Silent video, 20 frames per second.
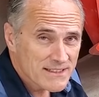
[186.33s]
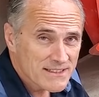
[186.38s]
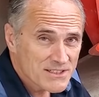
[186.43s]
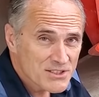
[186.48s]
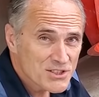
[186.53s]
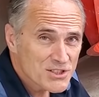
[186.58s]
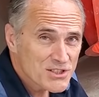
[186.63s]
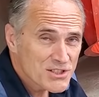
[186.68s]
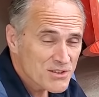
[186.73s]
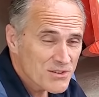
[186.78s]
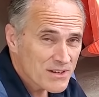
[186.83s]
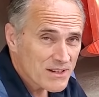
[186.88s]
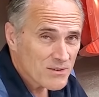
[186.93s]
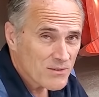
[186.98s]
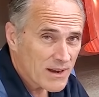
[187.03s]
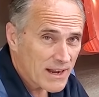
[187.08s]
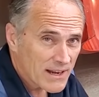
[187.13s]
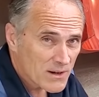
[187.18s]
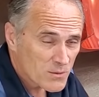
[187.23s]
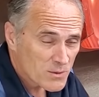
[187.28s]
the steering
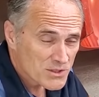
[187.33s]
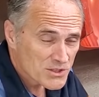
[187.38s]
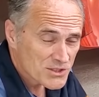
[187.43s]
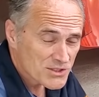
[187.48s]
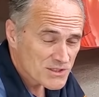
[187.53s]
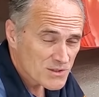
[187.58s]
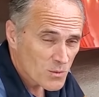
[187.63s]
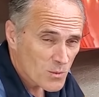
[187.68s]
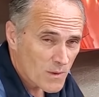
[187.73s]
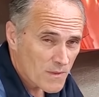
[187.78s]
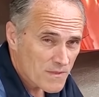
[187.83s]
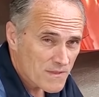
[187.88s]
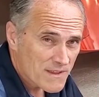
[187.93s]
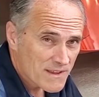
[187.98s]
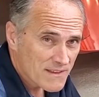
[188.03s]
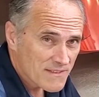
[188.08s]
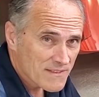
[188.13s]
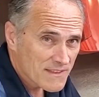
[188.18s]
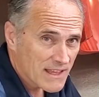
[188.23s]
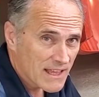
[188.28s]
rack, which is the one
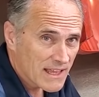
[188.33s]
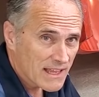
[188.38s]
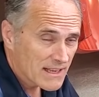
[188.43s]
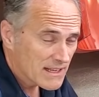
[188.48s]
thing that